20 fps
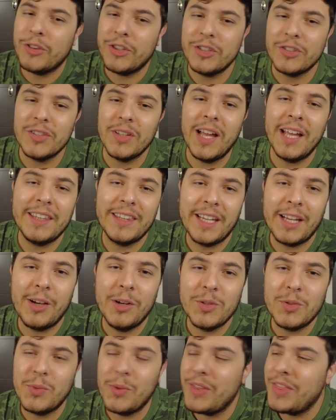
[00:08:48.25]
there's a lot that
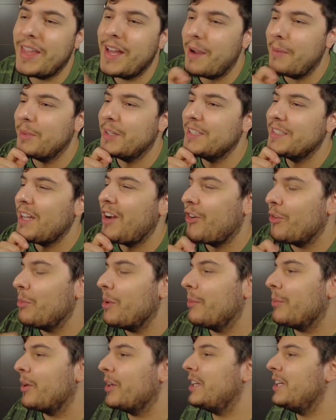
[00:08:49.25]
goes with that because I
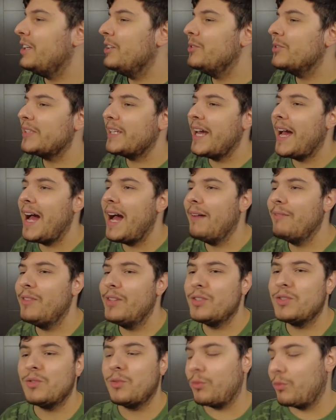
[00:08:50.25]
remember he used to have
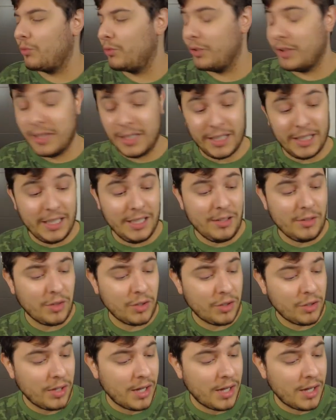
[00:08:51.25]
this really,